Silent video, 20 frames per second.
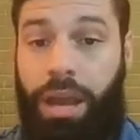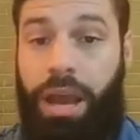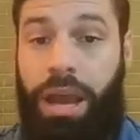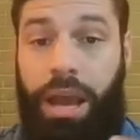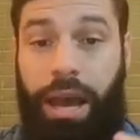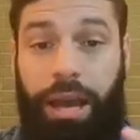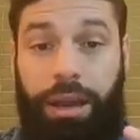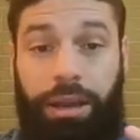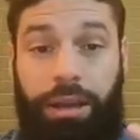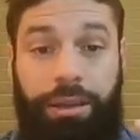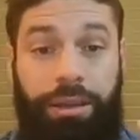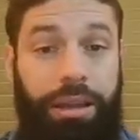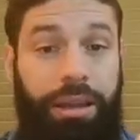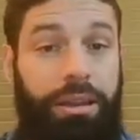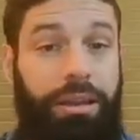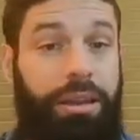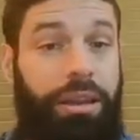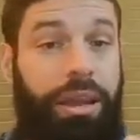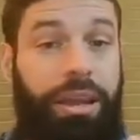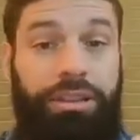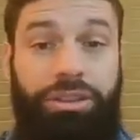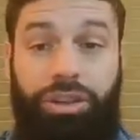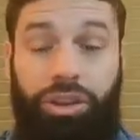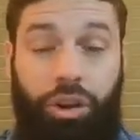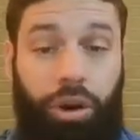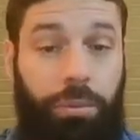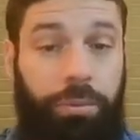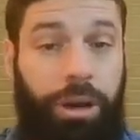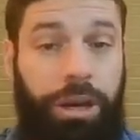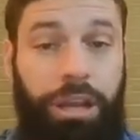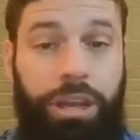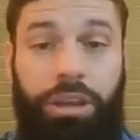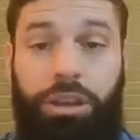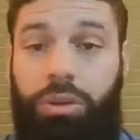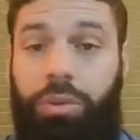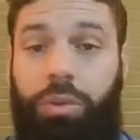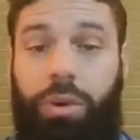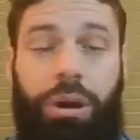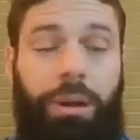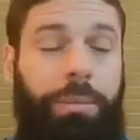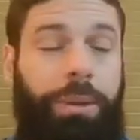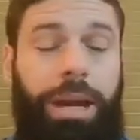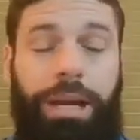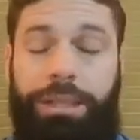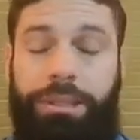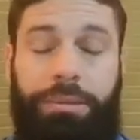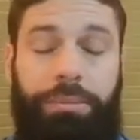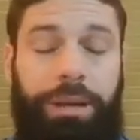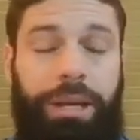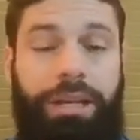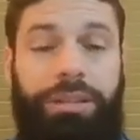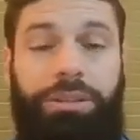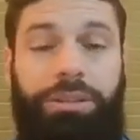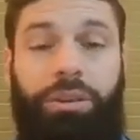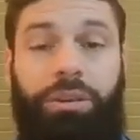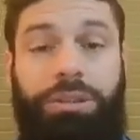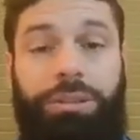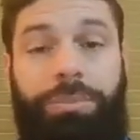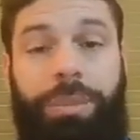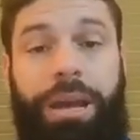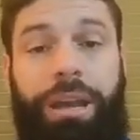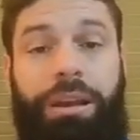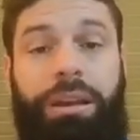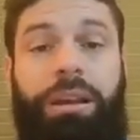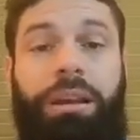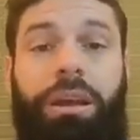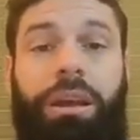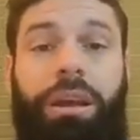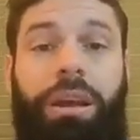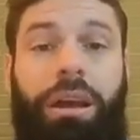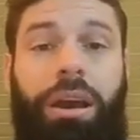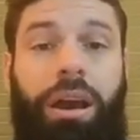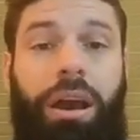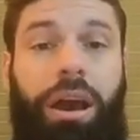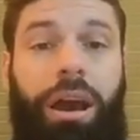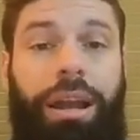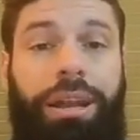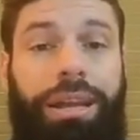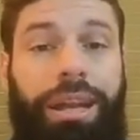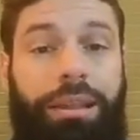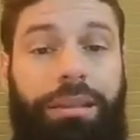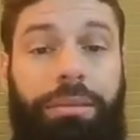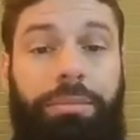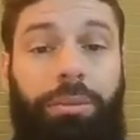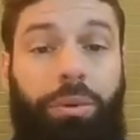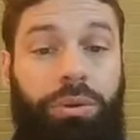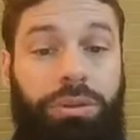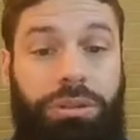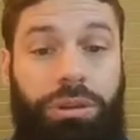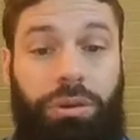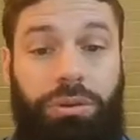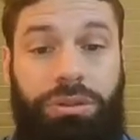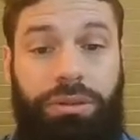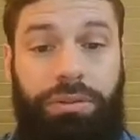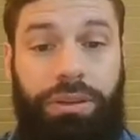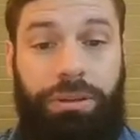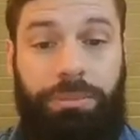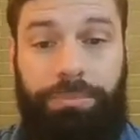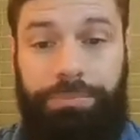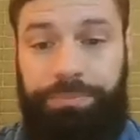And at the end of the day, it's your money. You want to maximize your spend and get the most out of it.